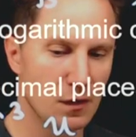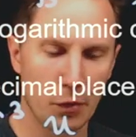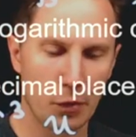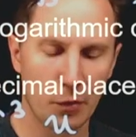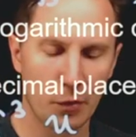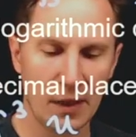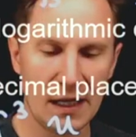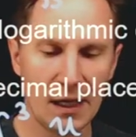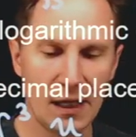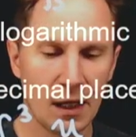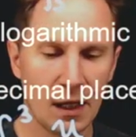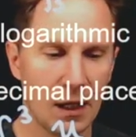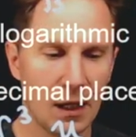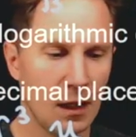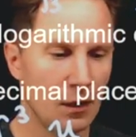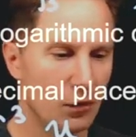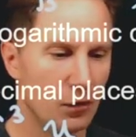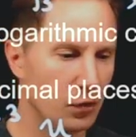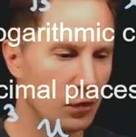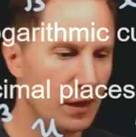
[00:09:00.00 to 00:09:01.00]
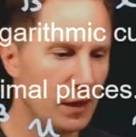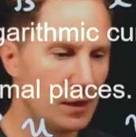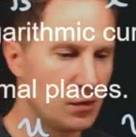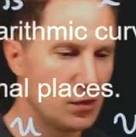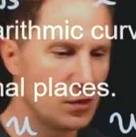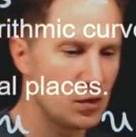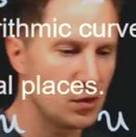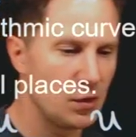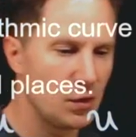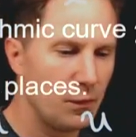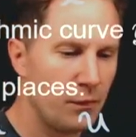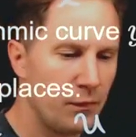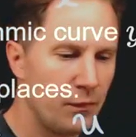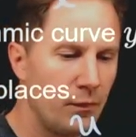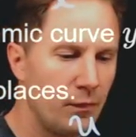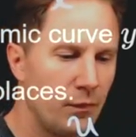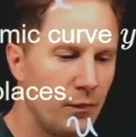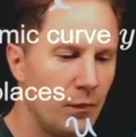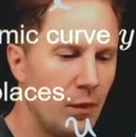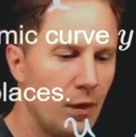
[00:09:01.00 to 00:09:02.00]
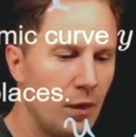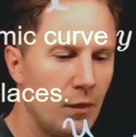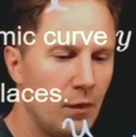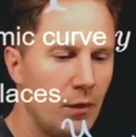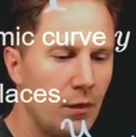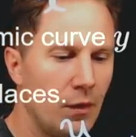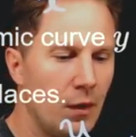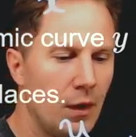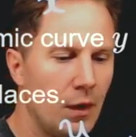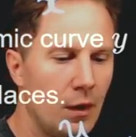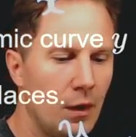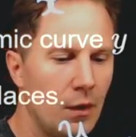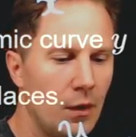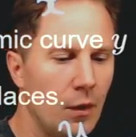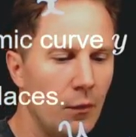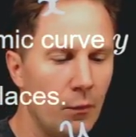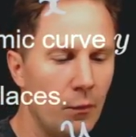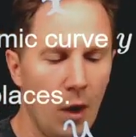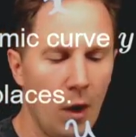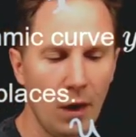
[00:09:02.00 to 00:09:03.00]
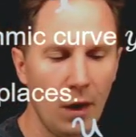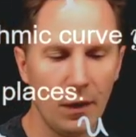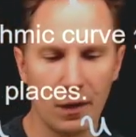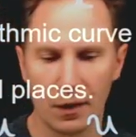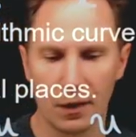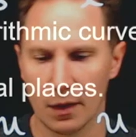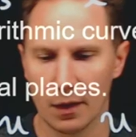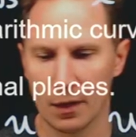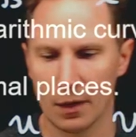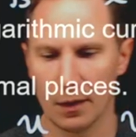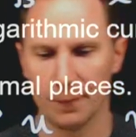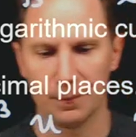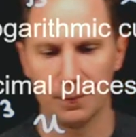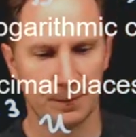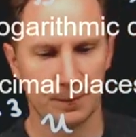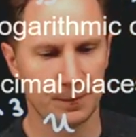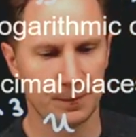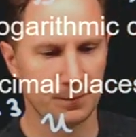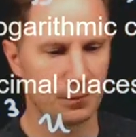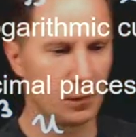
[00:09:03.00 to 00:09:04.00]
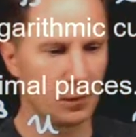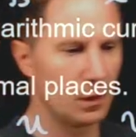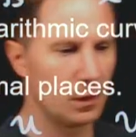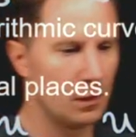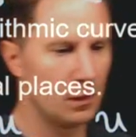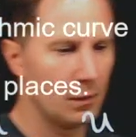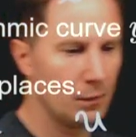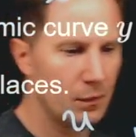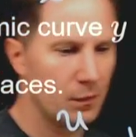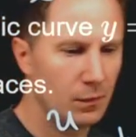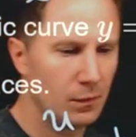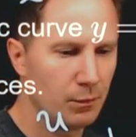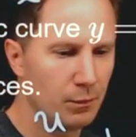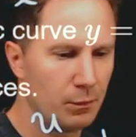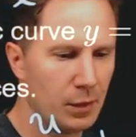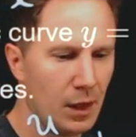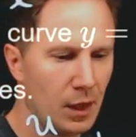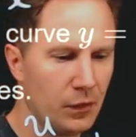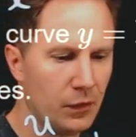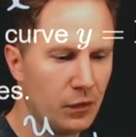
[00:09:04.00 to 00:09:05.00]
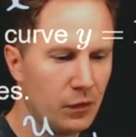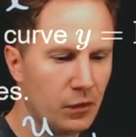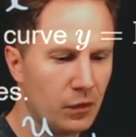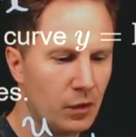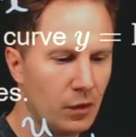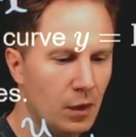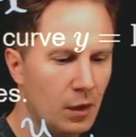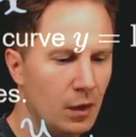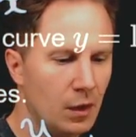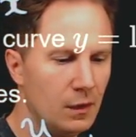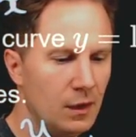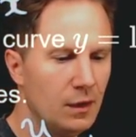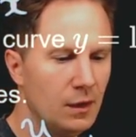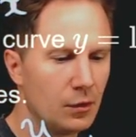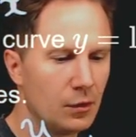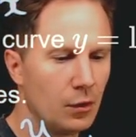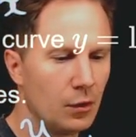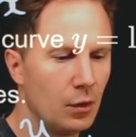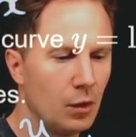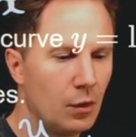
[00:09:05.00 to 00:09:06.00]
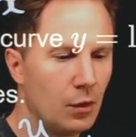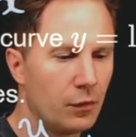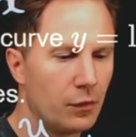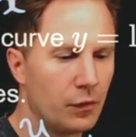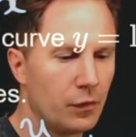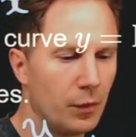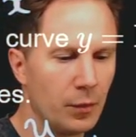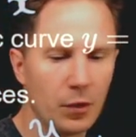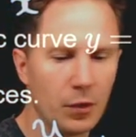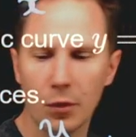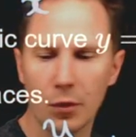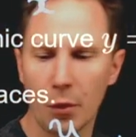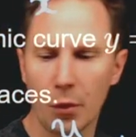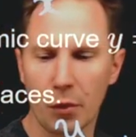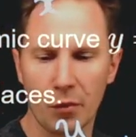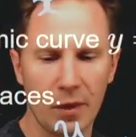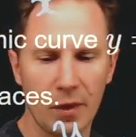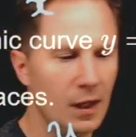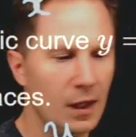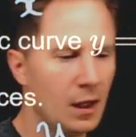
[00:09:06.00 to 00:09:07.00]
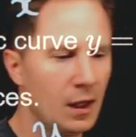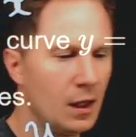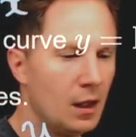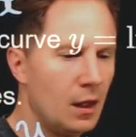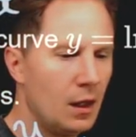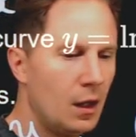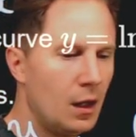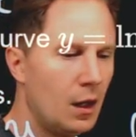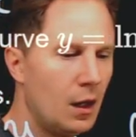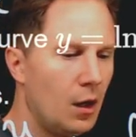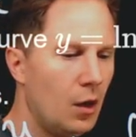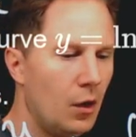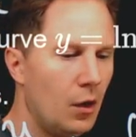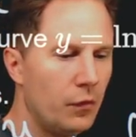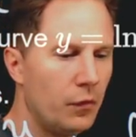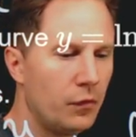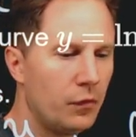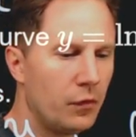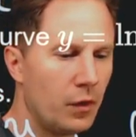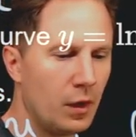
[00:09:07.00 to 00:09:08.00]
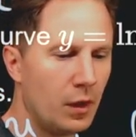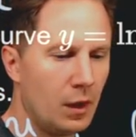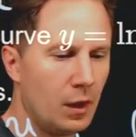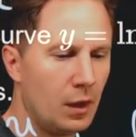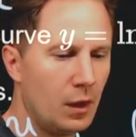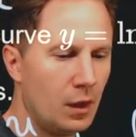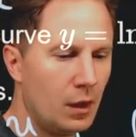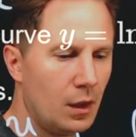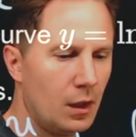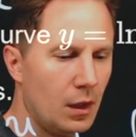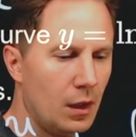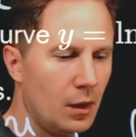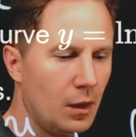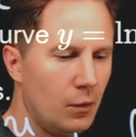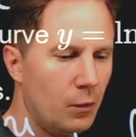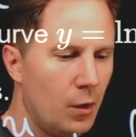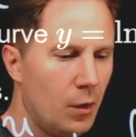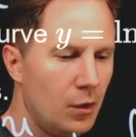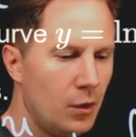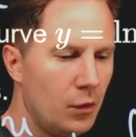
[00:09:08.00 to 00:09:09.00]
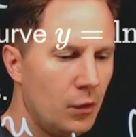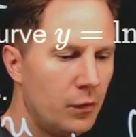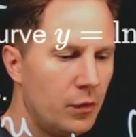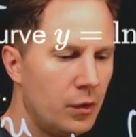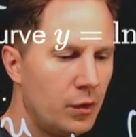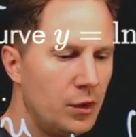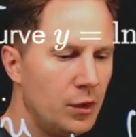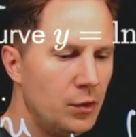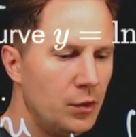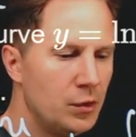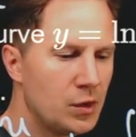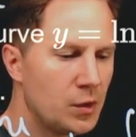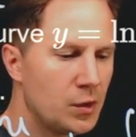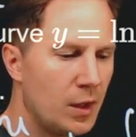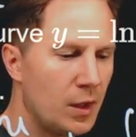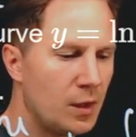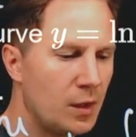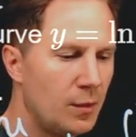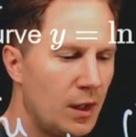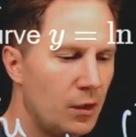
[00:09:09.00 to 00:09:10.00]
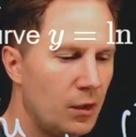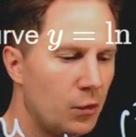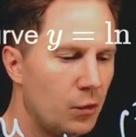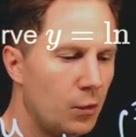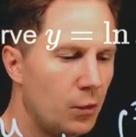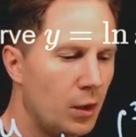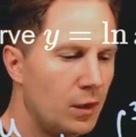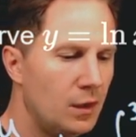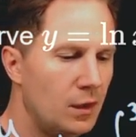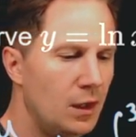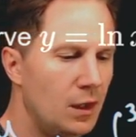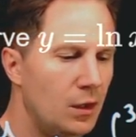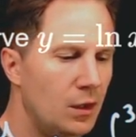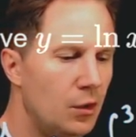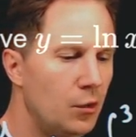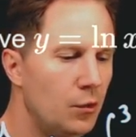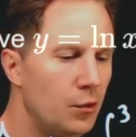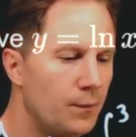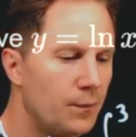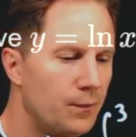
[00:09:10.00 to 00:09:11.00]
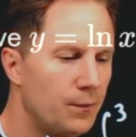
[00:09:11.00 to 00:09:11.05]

3. So that's just a, uh, a 1 um, plus the integral from 2 to 3 of uh, 1 over u squared minus 1 du.